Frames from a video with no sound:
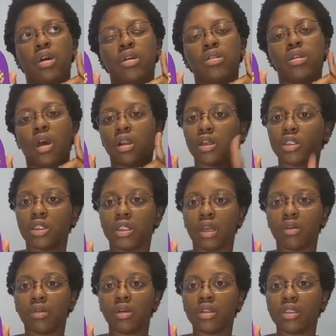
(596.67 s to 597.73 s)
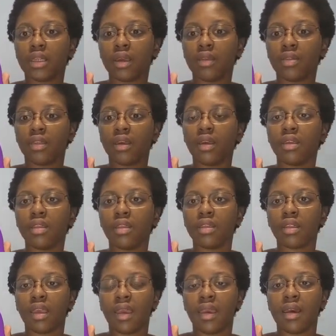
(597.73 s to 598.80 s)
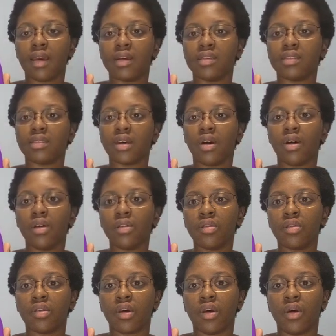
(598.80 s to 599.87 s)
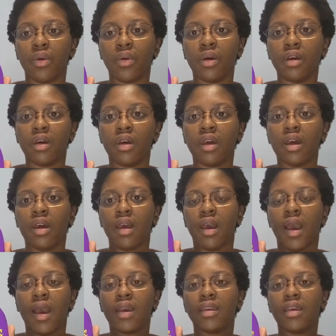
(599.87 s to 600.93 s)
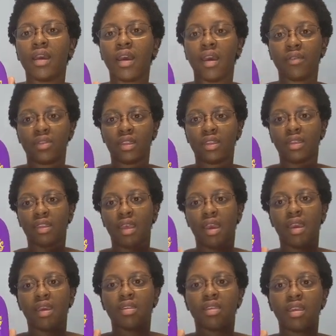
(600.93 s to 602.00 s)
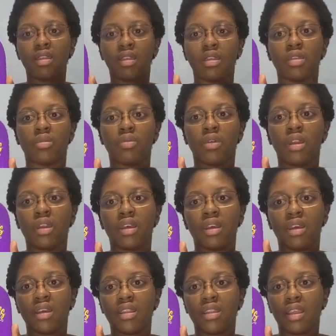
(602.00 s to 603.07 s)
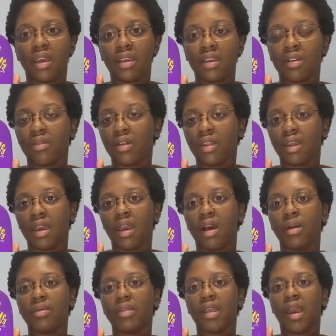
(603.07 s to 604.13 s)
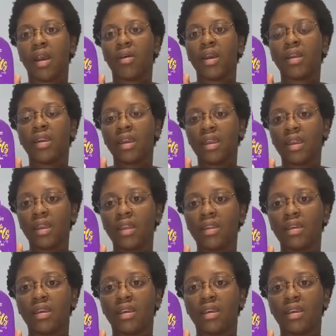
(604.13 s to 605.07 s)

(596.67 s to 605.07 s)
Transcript: Dollar General to get this, and also I'd have to say this is really good. Like, it really helps how I did it